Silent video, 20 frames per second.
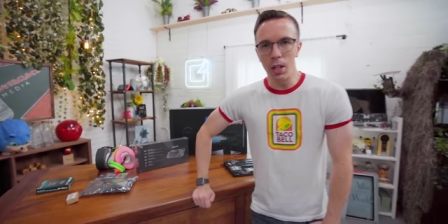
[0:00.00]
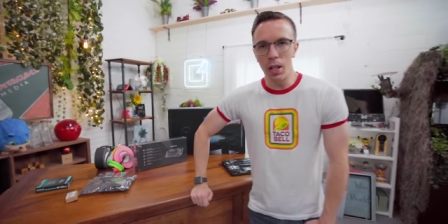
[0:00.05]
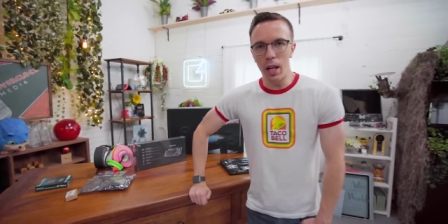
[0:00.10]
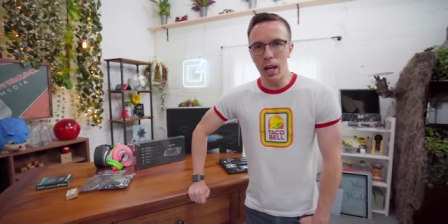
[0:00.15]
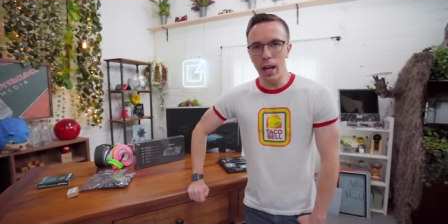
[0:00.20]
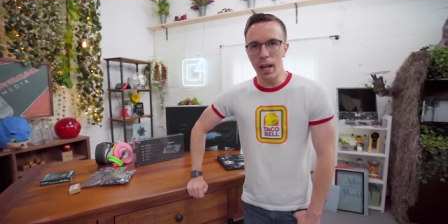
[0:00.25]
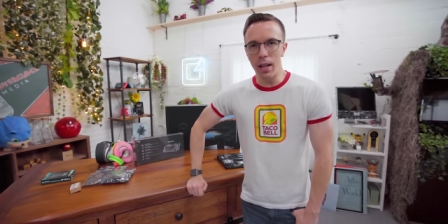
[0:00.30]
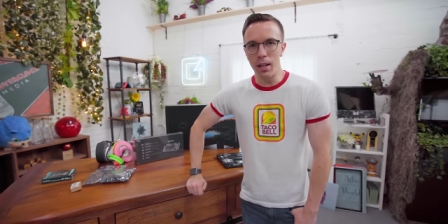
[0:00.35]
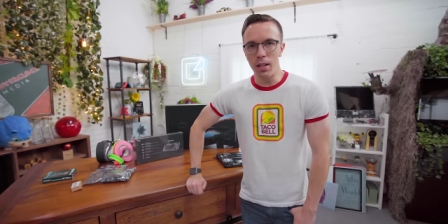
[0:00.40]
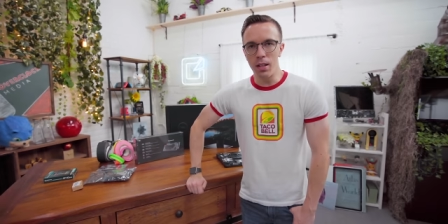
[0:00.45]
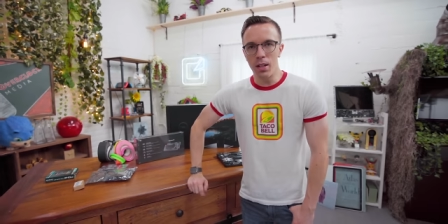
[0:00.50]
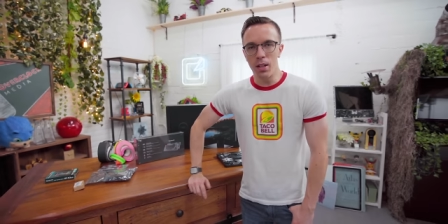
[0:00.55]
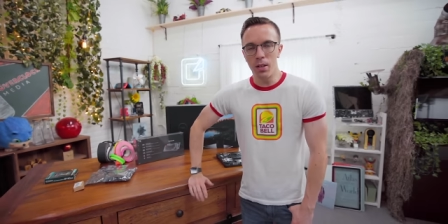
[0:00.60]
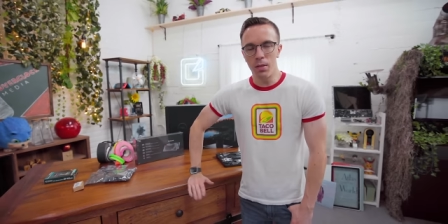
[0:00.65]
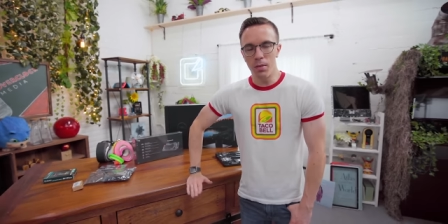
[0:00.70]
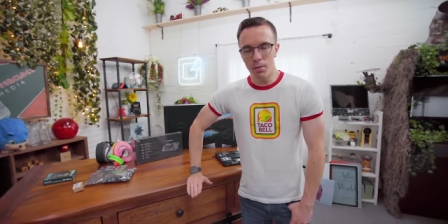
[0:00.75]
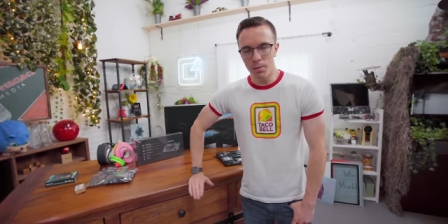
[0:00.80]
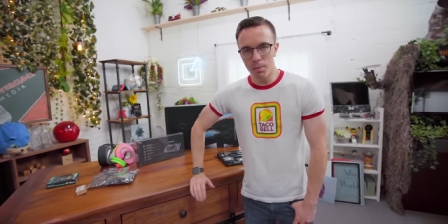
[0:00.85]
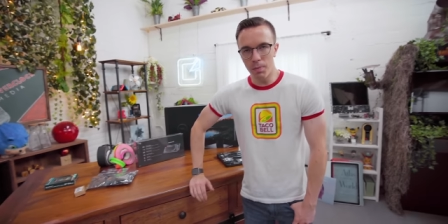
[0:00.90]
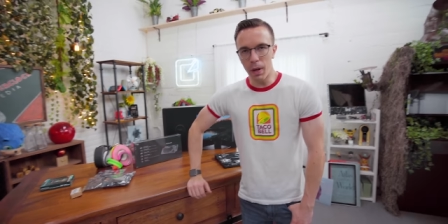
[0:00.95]
And
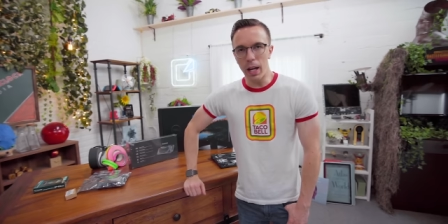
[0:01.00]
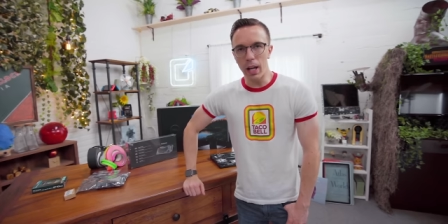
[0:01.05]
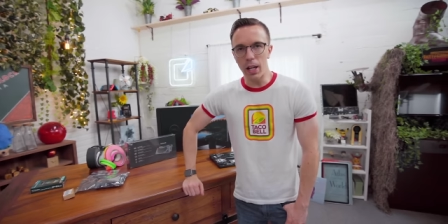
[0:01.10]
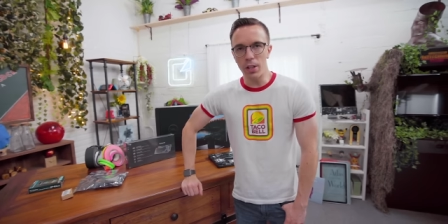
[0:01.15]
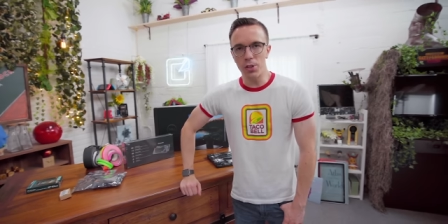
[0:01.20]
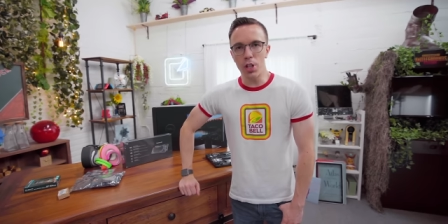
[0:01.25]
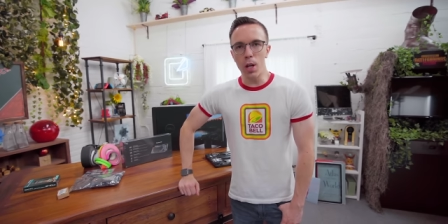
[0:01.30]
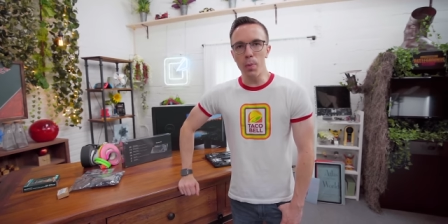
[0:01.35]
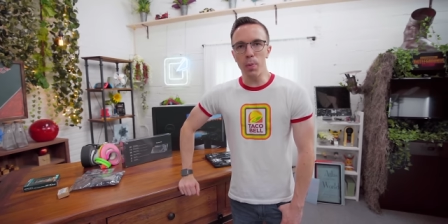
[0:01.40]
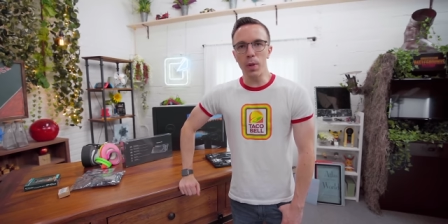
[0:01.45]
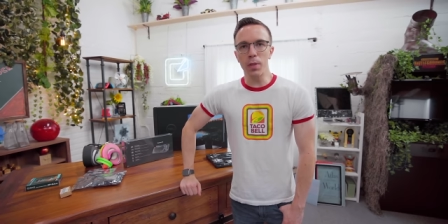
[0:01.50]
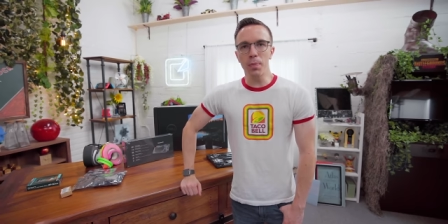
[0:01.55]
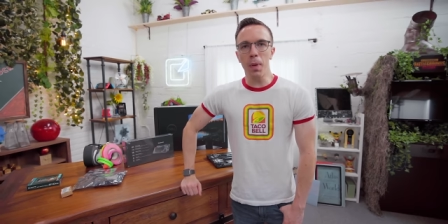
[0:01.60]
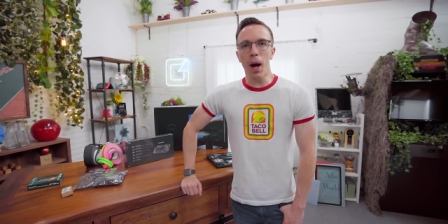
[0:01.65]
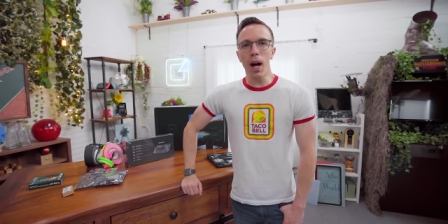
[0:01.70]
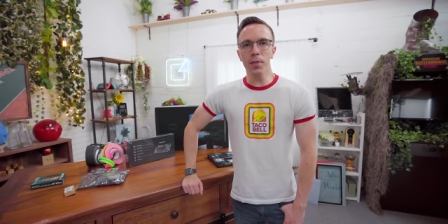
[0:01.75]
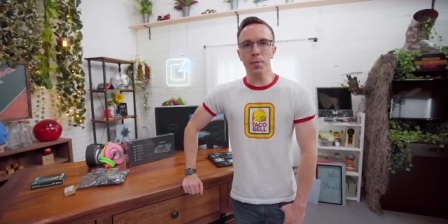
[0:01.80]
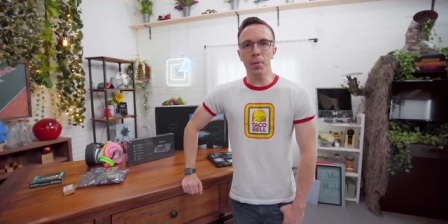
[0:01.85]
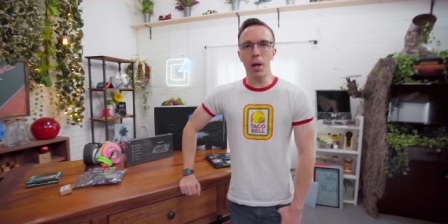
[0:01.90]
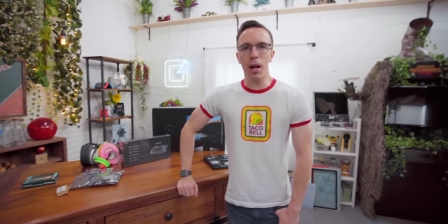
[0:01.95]
by as cheaply as
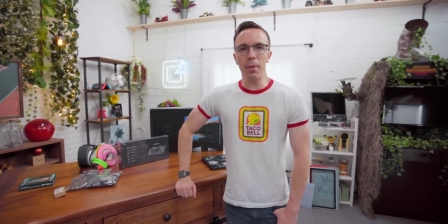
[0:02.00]
possible,